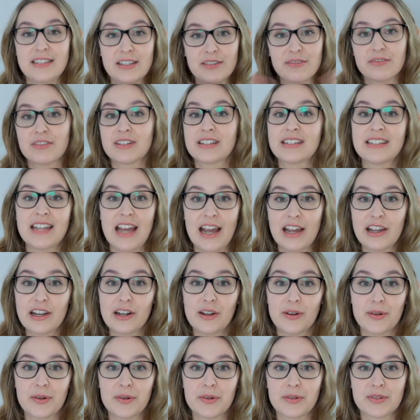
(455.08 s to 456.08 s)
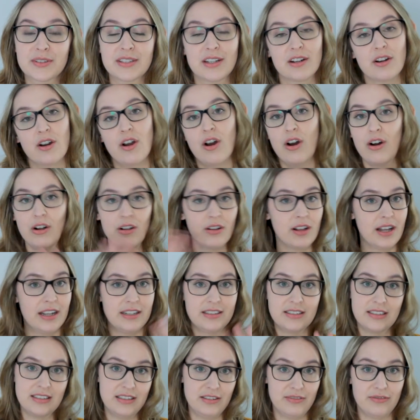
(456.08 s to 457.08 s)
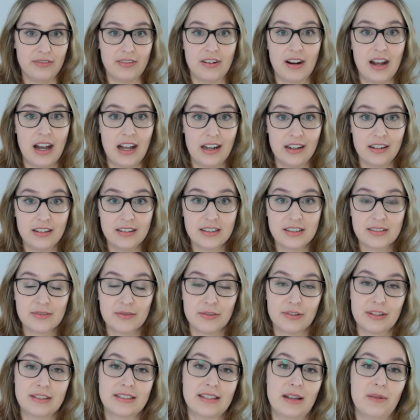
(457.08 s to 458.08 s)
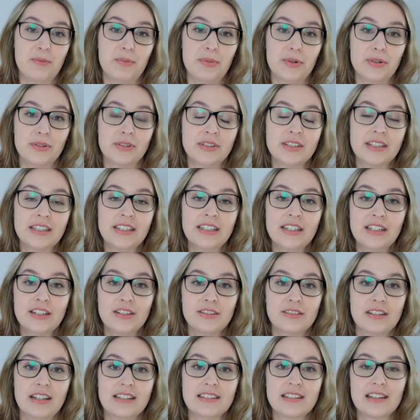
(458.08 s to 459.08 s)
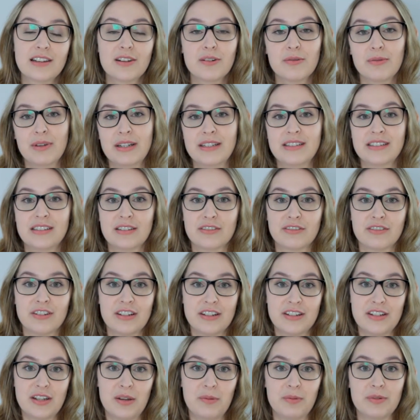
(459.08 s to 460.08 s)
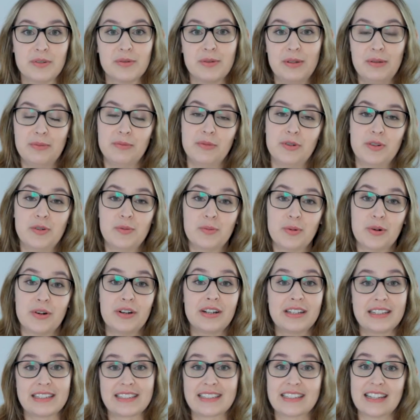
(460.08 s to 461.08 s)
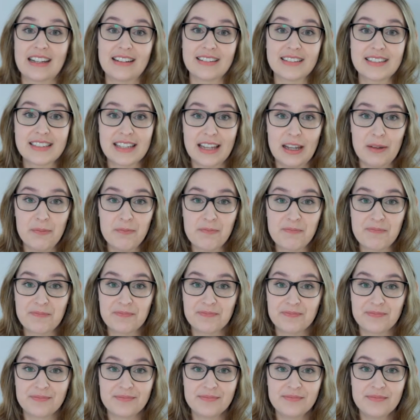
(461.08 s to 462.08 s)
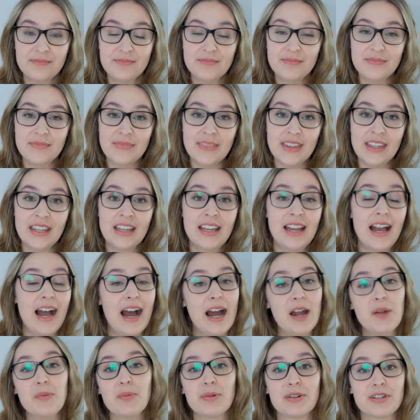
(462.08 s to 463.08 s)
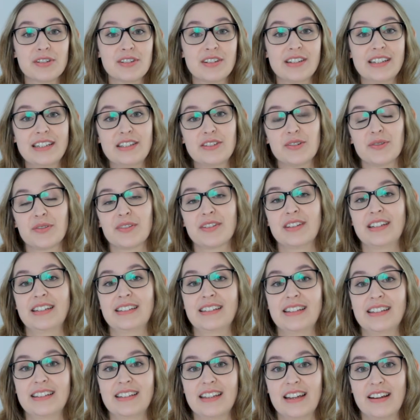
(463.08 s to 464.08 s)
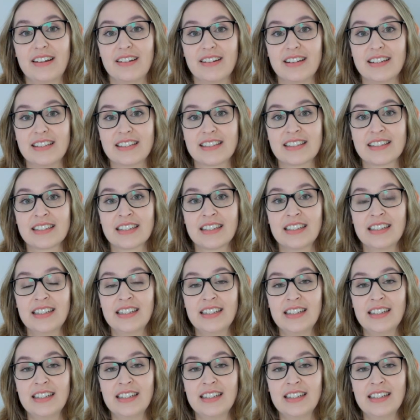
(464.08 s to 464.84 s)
different tech logos that are all kinds of different colors, for example. So that's like a way to differentiate between mood board and stylescape. I personally don't think that there is